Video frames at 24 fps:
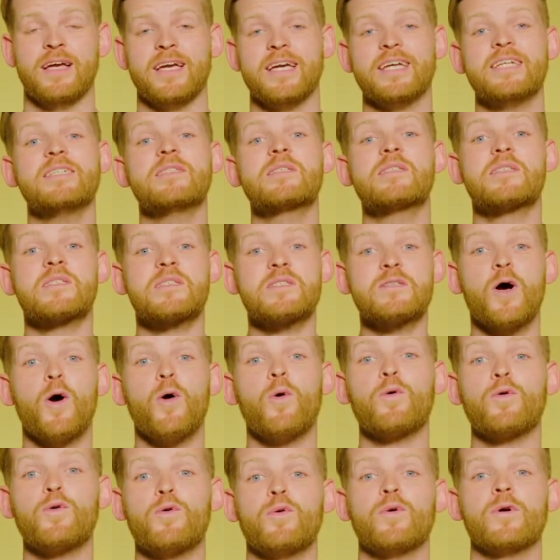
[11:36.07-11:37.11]
It is
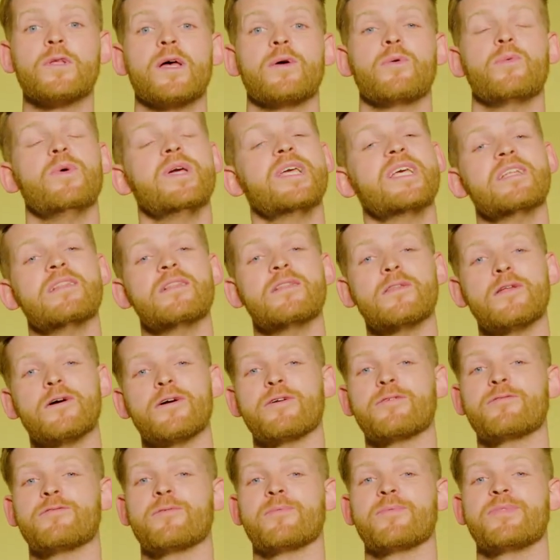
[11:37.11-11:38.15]
so cool that we can
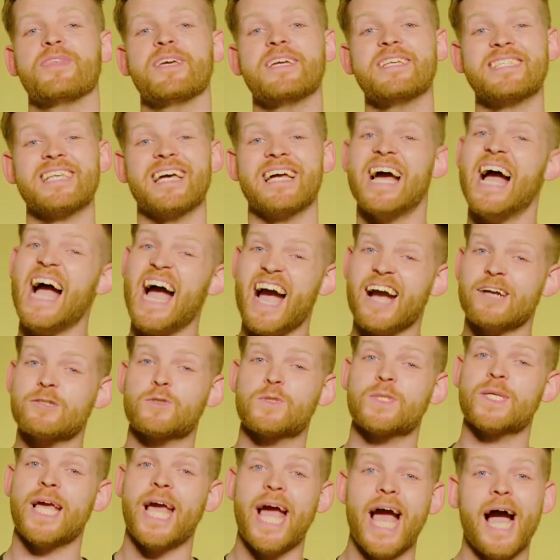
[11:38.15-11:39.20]
learn from things that
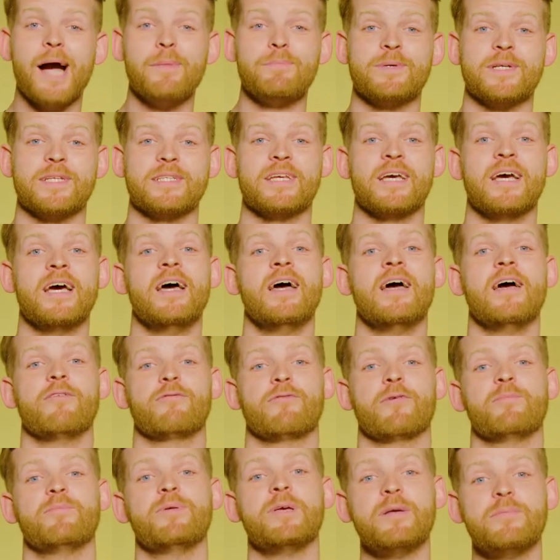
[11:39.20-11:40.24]
actually happened
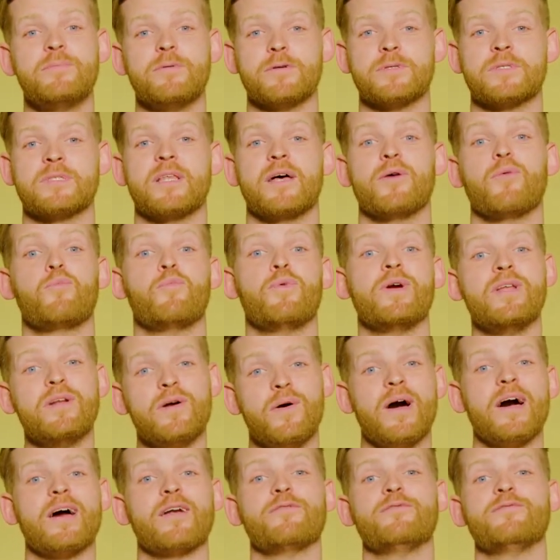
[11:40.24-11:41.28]
from people so that we know
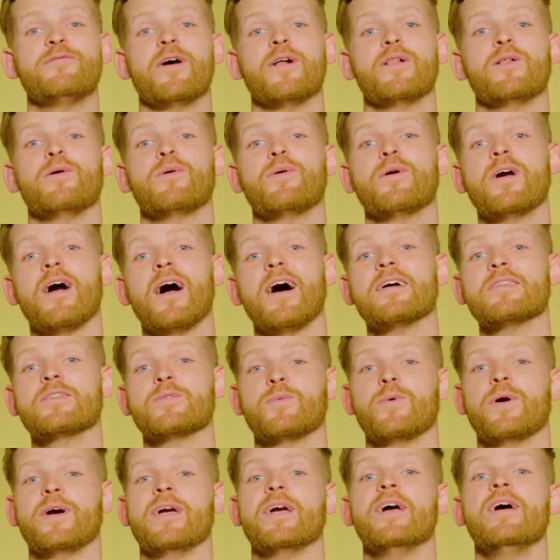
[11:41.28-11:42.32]
how to follow God's
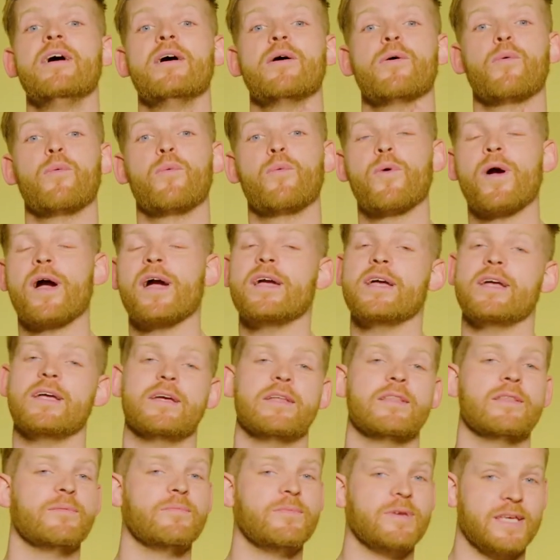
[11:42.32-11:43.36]
way right
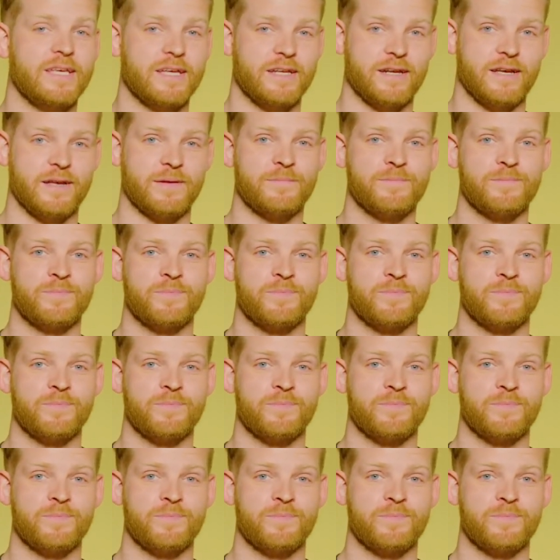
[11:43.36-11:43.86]
in the beginning.